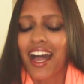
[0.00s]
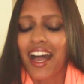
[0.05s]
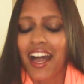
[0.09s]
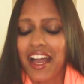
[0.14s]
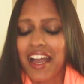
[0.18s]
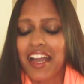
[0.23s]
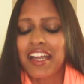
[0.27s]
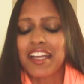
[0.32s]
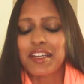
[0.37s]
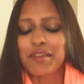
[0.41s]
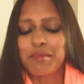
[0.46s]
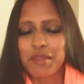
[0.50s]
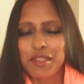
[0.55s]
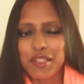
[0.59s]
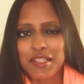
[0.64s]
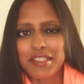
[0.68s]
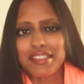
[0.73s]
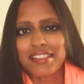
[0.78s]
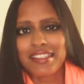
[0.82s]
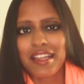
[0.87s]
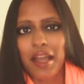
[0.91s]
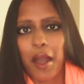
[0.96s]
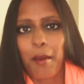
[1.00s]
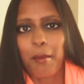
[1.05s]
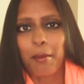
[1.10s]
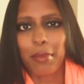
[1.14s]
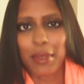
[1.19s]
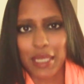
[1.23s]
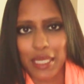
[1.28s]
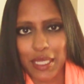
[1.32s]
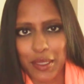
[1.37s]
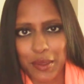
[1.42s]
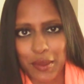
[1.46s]
I am just
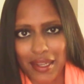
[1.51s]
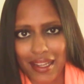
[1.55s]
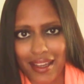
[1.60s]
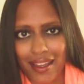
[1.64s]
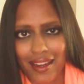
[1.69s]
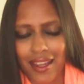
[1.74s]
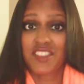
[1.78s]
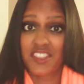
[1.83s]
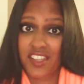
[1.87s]
bloated.